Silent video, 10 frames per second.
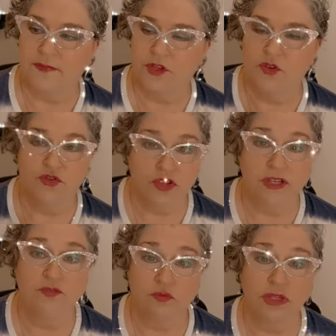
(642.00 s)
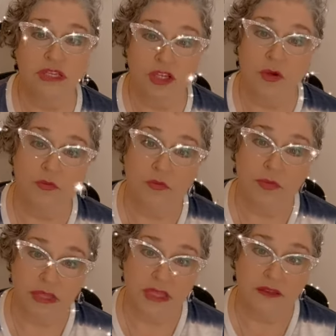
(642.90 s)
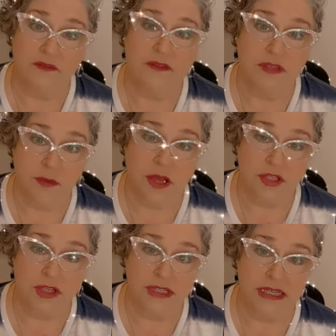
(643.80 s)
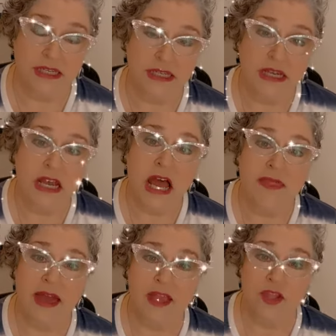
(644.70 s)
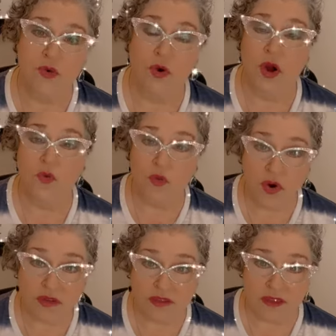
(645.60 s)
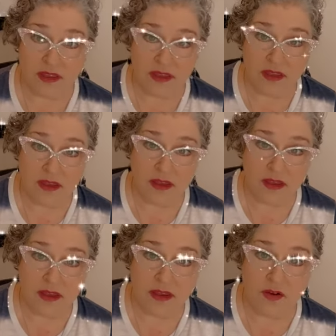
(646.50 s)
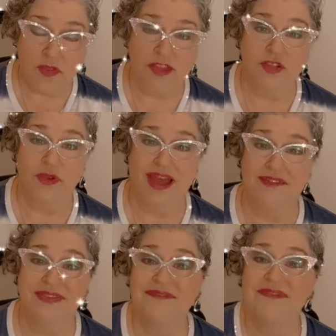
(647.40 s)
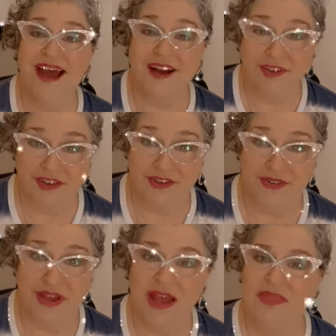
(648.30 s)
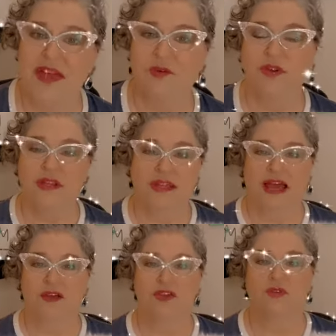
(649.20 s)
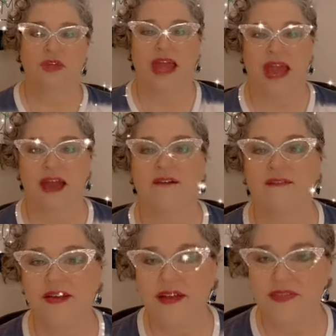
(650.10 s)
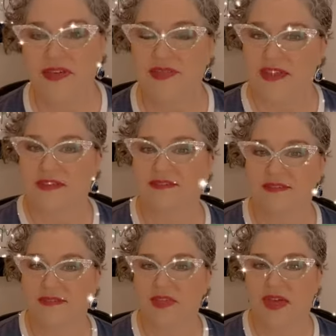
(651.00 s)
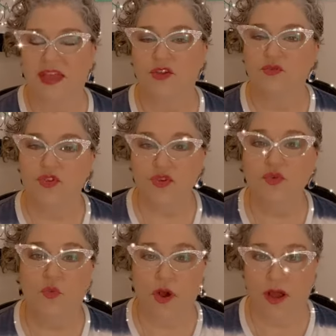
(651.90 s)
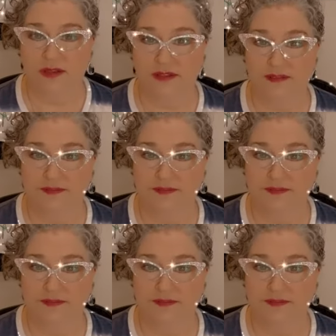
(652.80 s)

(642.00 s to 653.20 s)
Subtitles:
you just really don't believe subconsciously that you are worthy, or that you have the value that would allow you to have the things that you do want.